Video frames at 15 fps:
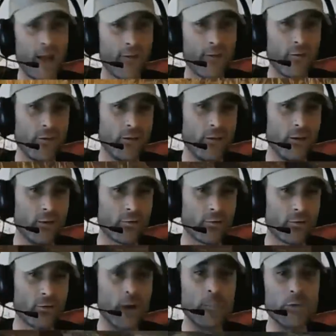Generally, I have
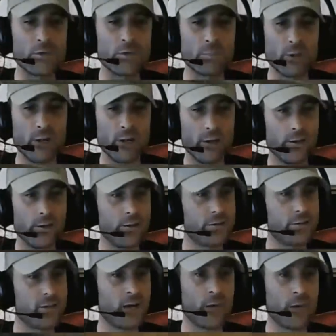the frame
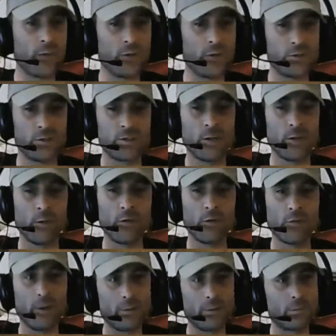display setting up here so
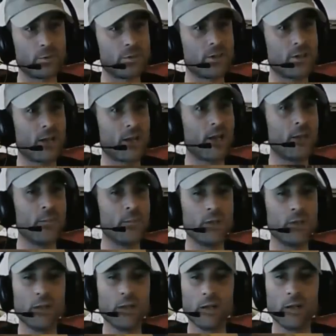you can see how many frames per
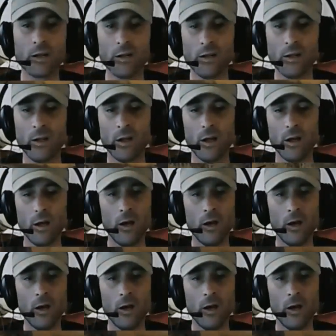second I'm getting.